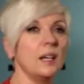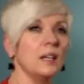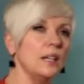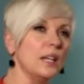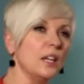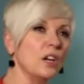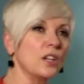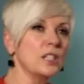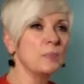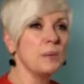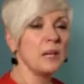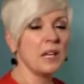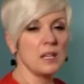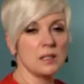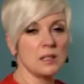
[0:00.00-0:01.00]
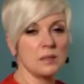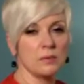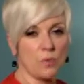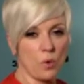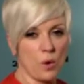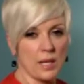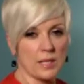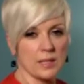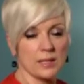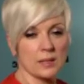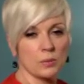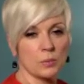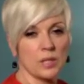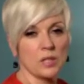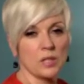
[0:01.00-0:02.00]
In our speaking
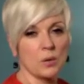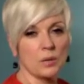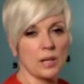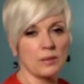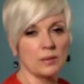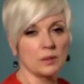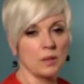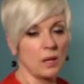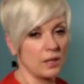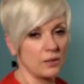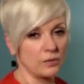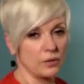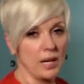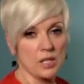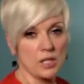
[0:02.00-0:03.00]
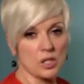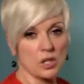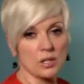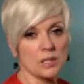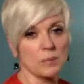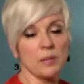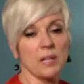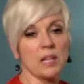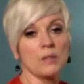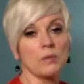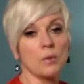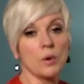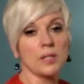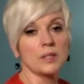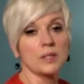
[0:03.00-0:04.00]
voice, we don't have a lot of range in our speaking
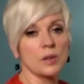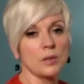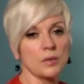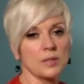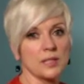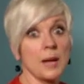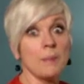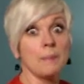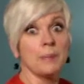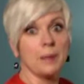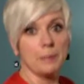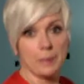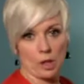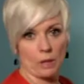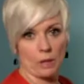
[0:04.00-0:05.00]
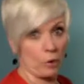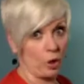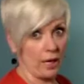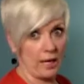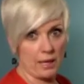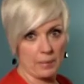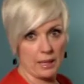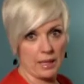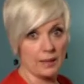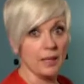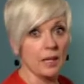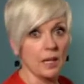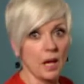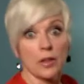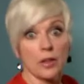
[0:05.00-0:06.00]
voice, although some people are more animated
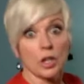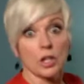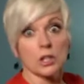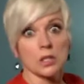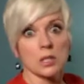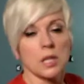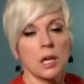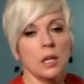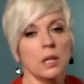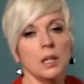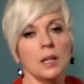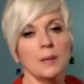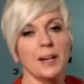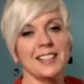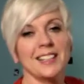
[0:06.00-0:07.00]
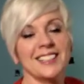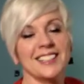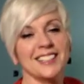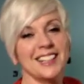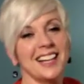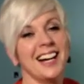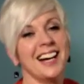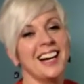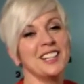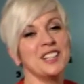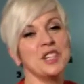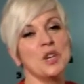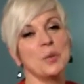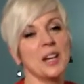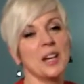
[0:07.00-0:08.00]
than others. But,
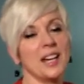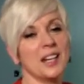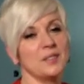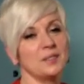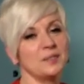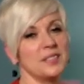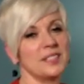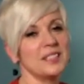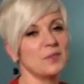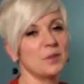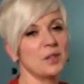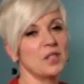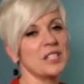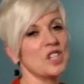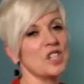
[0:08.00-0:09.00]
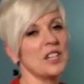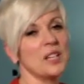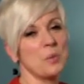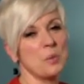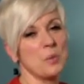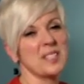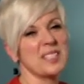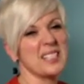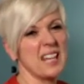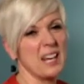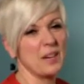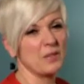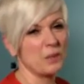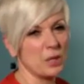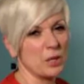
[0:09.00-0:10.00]
you know, we kind of, it's not like when we're
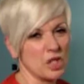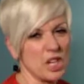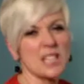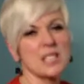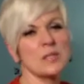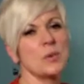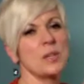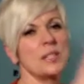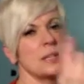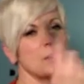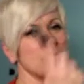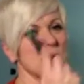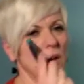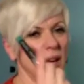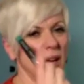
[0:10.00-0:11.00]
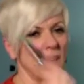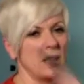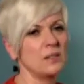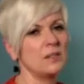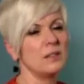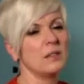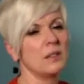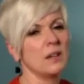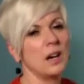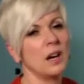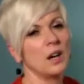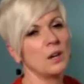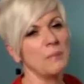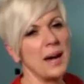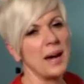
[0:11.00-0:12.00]
singing from our chest voice up to our head,
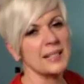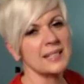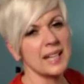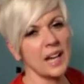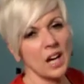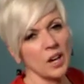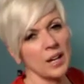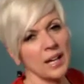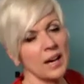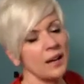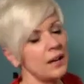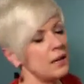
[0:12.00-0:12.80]
our mask area.